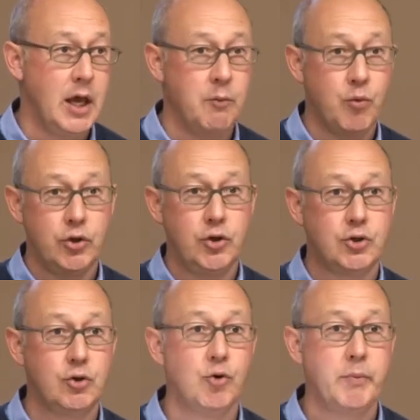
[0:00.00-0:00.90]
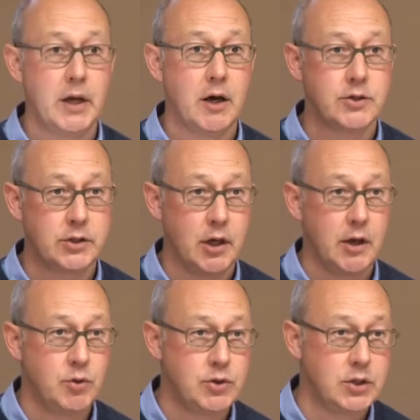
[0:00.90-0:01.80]
And what you should all be asking,
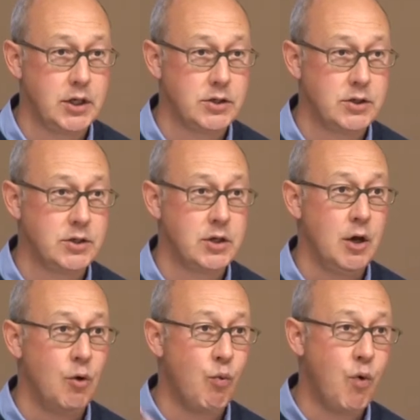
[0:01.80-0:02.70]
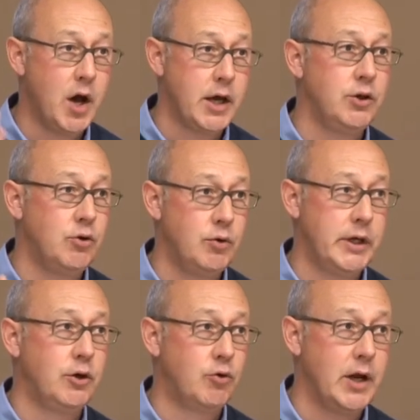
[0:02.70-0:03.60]
I would suggest, is why are you
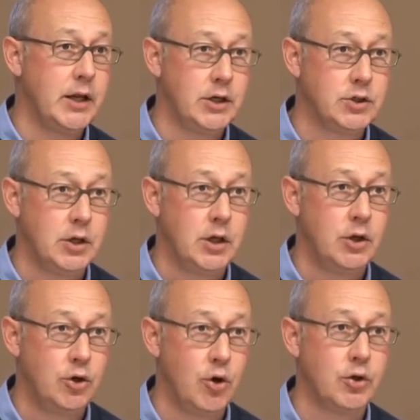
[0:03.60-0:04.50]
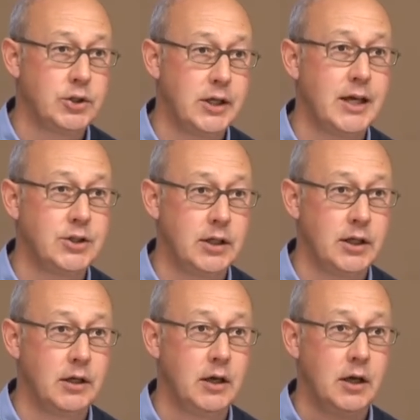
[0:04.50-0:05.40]
in Greenwich not
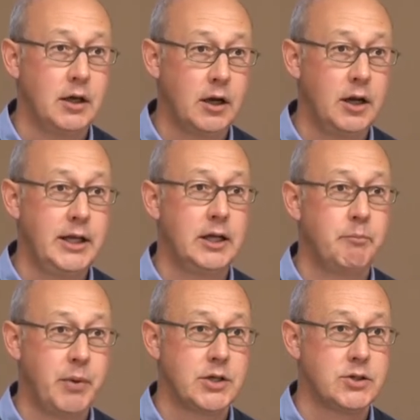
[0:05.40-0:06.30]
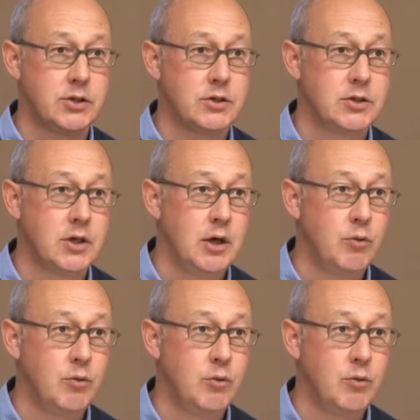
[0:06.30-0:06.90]
getting cleaner buses,